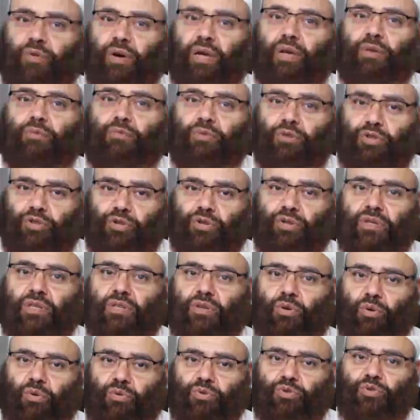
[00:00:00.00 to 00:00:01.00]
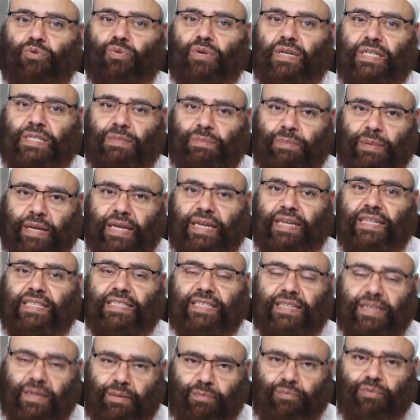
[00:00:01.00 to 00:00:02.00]
way, we should also explain
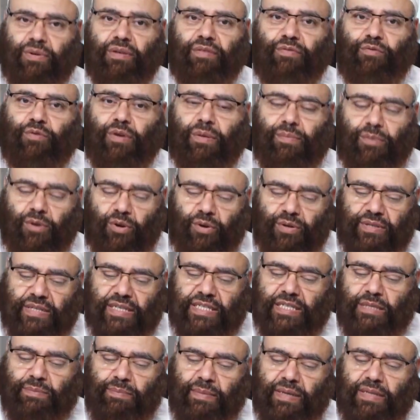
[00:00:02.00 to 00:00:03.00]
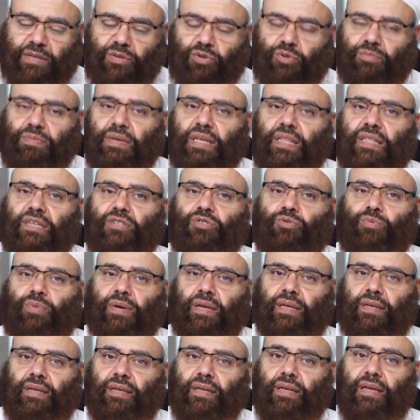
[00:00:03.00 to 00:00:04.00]
it in a brief way because it's meant to be this
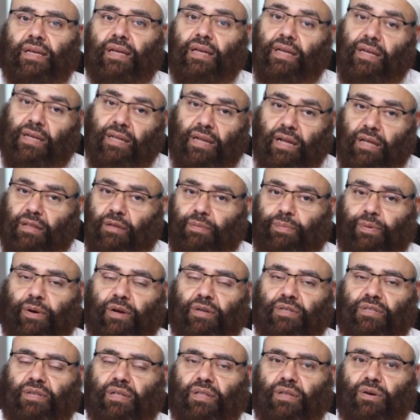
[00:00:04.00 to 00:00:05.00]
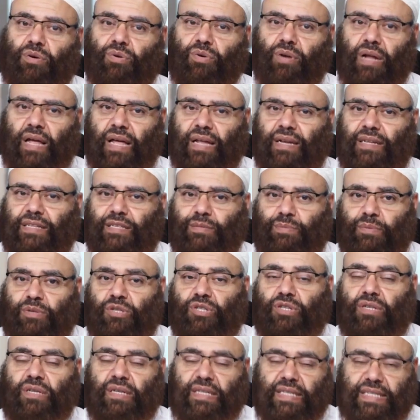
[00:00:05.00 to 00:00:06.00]
way. Other parts of the Quran, it's
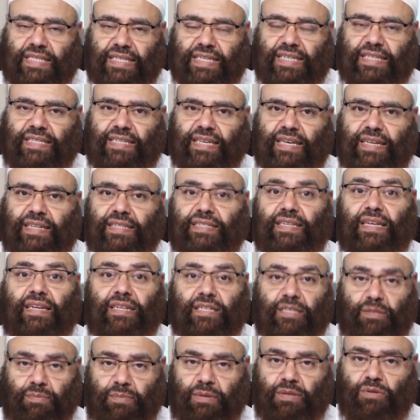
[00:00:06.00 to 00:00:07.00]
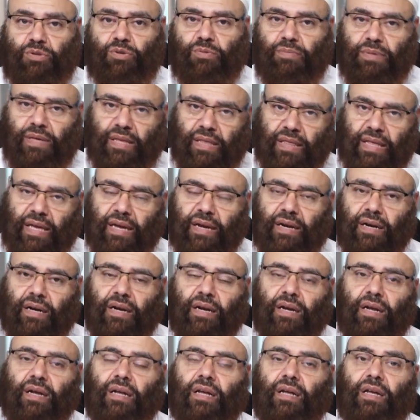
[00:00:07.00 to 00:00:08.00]
mentioned in details and it's meant to be there,
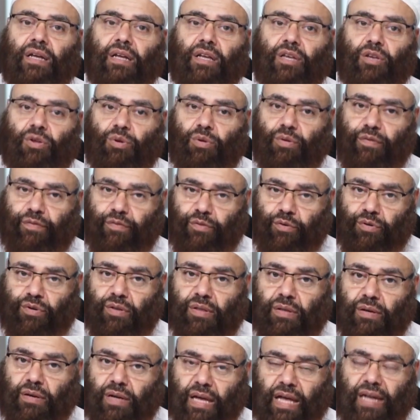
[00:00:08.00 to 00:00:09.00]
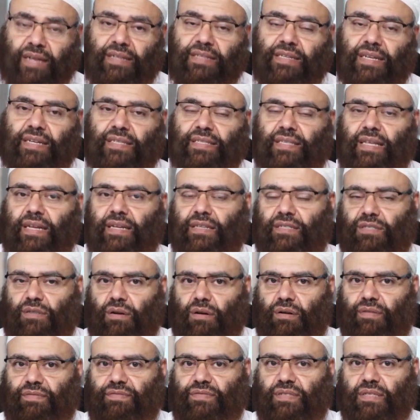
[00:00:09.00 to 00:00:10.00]
you know, for the context that it
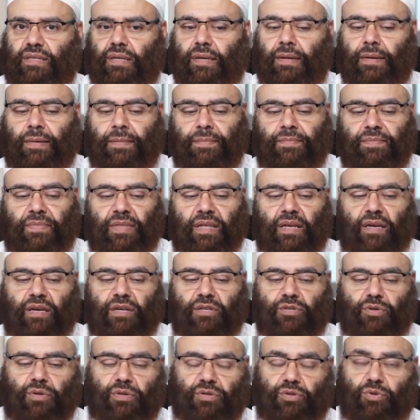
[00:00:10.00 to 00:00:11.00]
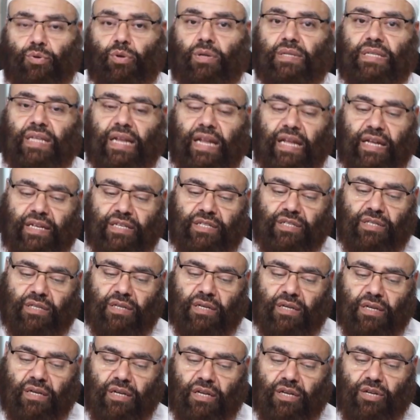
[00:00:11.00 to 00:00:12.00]
serves. So in Surah Al Hijr,
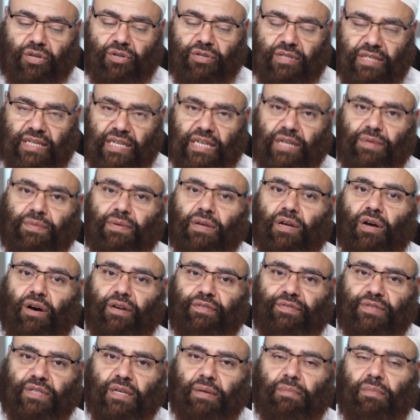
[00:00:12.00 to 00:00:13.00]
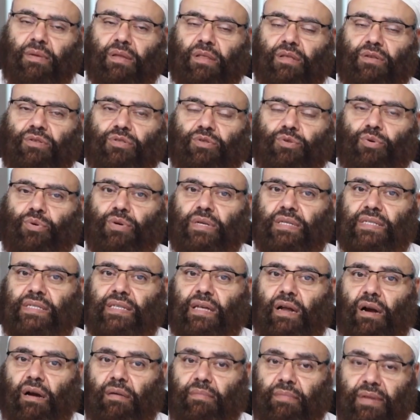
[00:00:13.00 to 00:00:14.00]
continuing of some of the stories
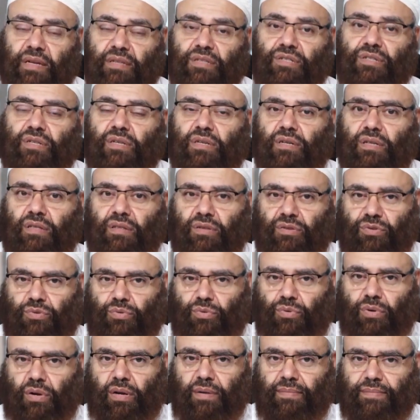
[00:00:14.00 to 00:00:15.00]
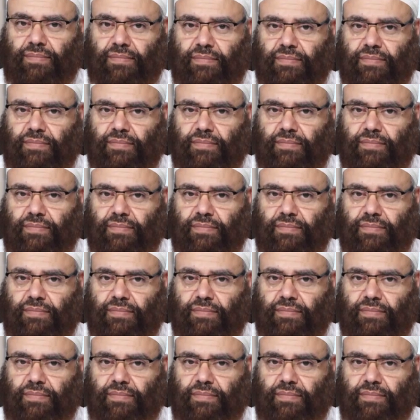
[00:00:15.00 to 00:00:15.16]
that are mentioned in the Surah